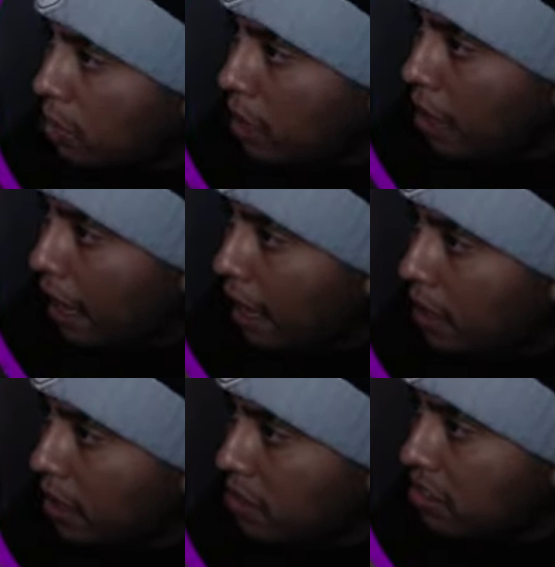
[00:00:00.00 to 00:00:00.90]
yeah,
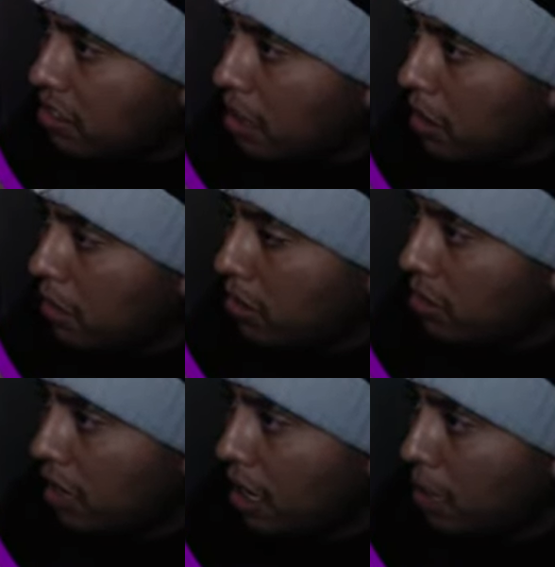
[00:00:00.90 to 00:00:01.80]
this is gonna, this
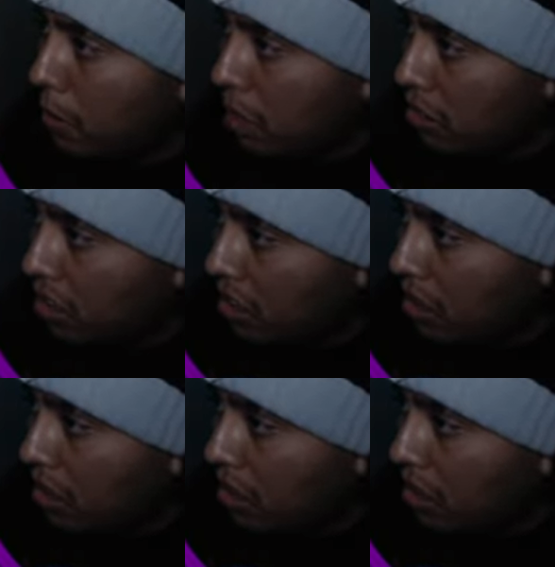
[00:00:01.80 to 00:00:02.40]
is not gonna be easy.